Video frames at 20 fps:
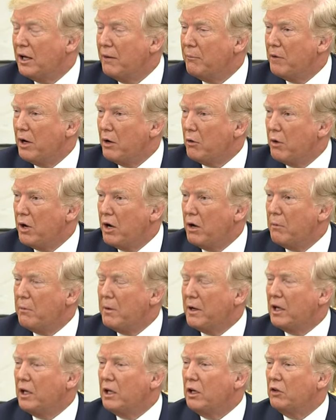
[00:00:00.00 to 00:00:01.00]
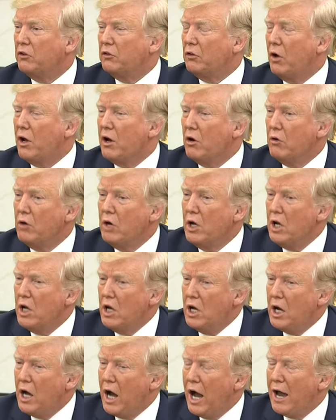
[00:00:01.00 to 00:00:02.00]
I'm not ready to make a deal, so I don't,
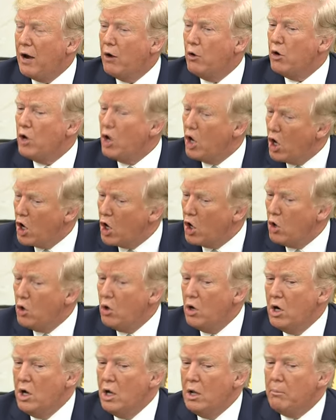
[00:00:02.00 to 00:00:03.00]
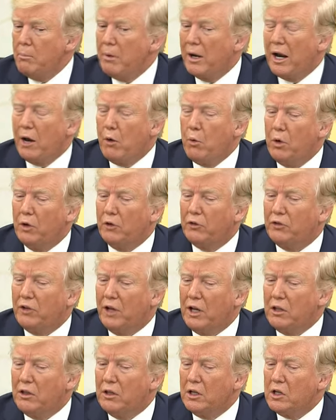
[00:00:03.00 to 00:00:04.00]
I don't know, but I will
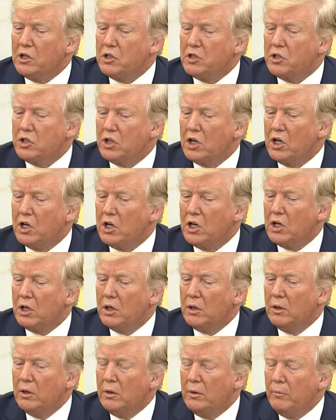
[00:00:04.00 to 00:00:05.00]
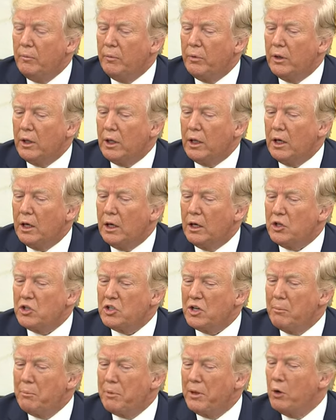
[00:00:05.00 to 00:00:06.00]
say this. Uh,
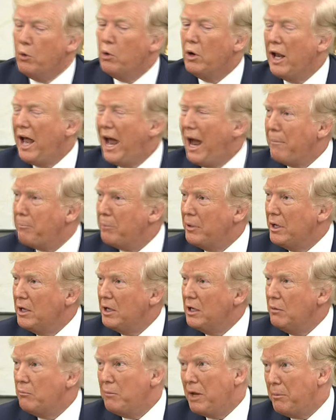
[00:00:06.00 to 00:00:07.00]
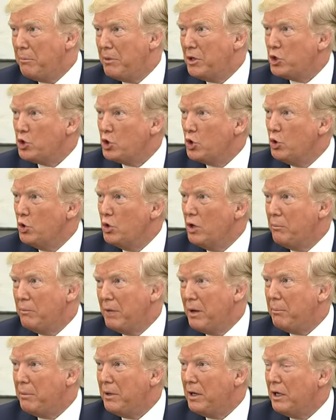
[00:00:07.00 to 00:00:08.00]
something will happen, maybe soon and
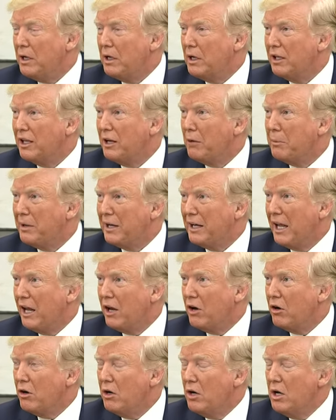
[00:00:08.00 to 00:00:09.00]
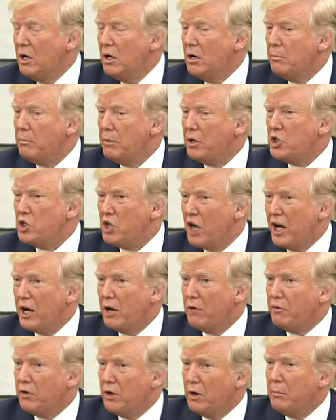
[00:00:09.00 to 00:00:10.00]
maybe a little bit later, but
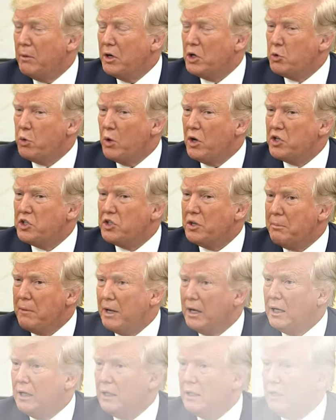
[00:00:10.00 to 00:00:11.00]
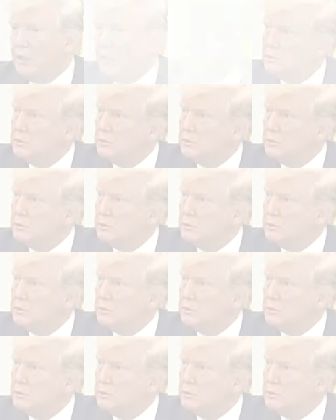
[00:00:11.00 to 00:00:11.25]
China very much wants to make a deal.